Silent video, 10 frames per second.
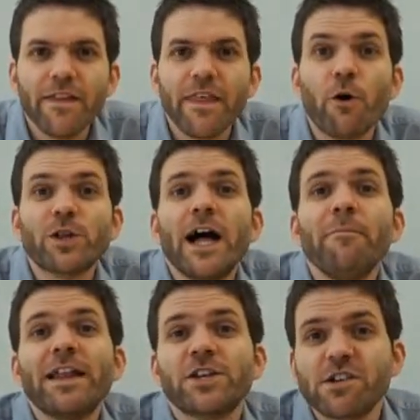The hotel
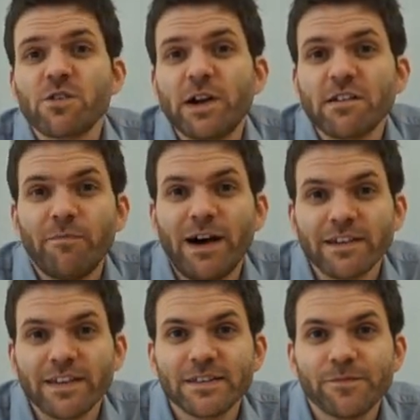manager is very
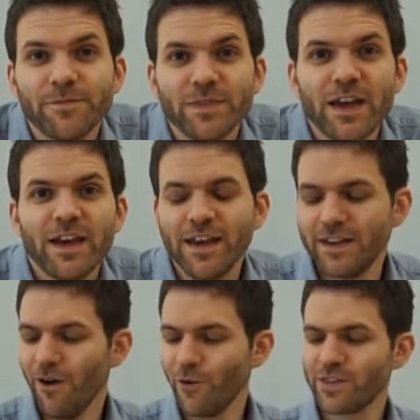smart. He
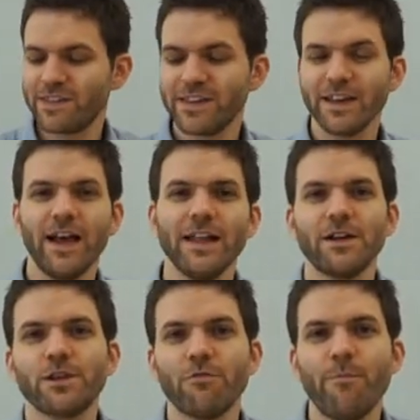knows a
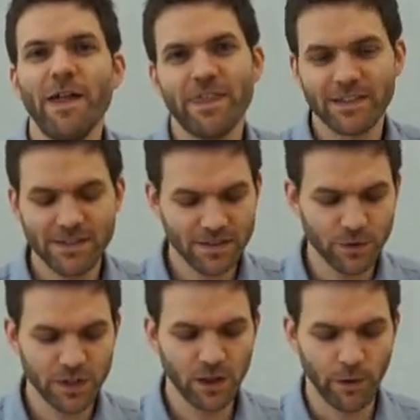lot of methods
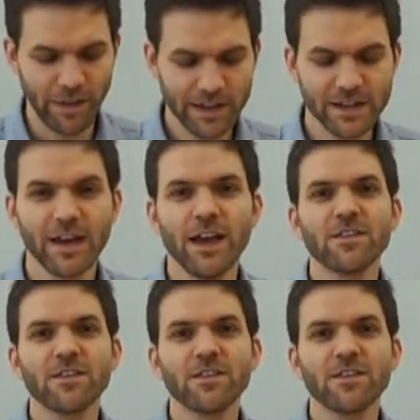to deal with it.